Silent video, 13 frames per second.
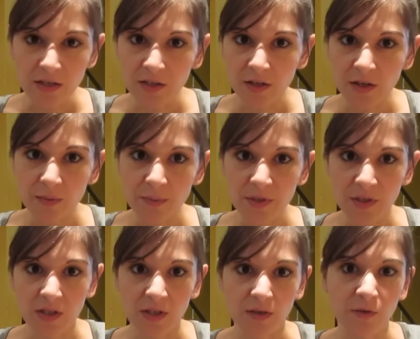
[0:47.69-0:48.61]
syrups
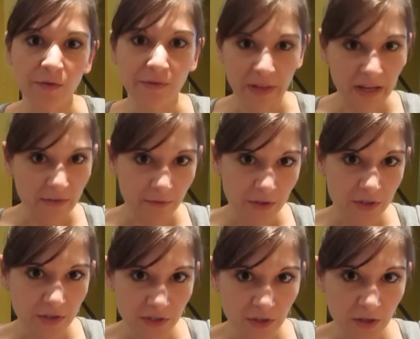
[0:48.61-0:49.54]
to
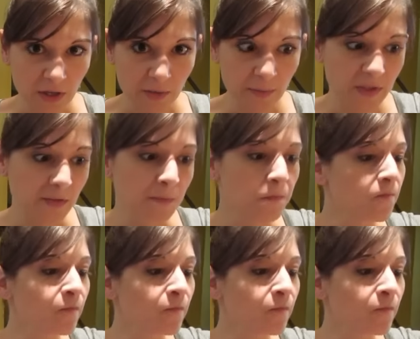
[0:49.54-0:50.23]
flavored syrups.